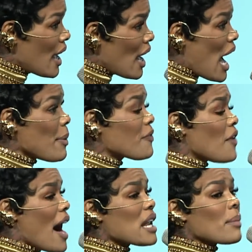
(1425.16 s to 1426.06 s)
yeah, I be
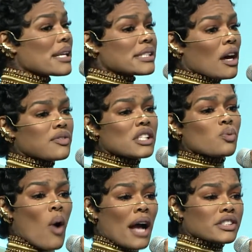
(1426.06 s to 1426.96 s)
finding myself
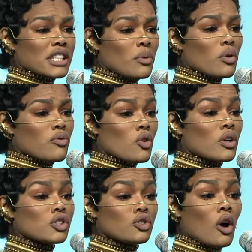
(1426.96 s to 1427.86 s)
just watching it with Rue,
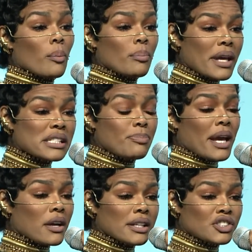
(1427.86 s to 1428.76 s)
because, you know, it's
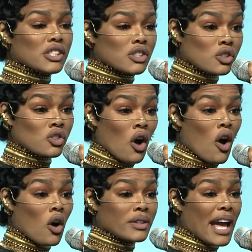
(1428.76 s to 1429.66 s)
bigger than just a
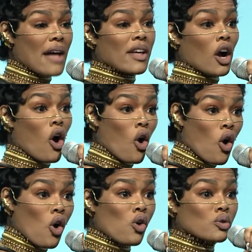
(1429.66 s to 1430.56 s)
song. They have like a
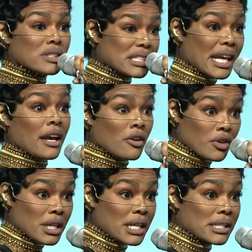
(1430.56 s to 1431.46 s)
whole
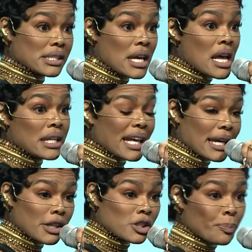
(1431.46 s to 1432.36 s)
series. They got
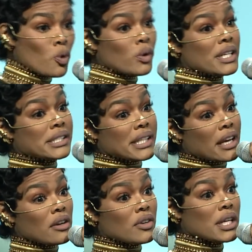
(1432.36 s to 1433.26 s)
like a spooky
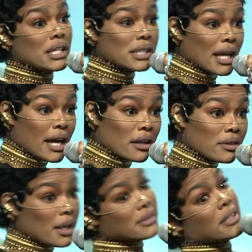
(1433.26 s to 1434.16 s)
series. They got a
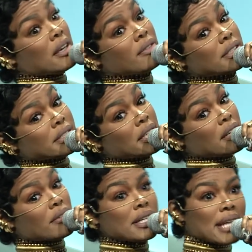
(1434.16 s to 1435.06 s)
Thanksgiving
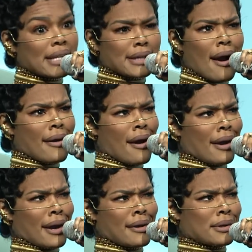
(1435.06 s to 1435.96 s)
series. I said, how y'all
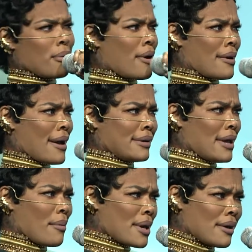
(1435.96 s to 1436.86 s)
eating underwater like
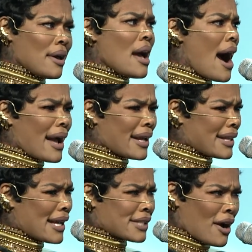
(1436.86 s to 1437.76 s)
that? How you get
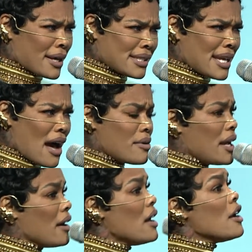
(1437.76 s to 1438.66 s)
that turkey down
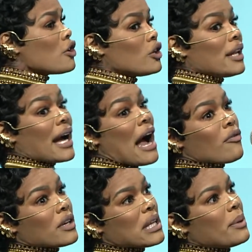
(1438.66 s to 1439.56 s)
there? You know, like, I
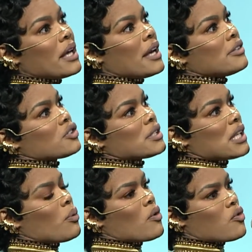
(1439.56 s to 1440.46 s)
really be
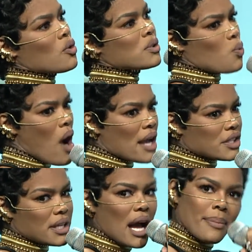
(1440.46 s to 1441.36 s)
interested. When Rue's
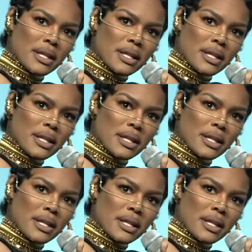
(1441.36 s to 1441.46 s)
watching it, I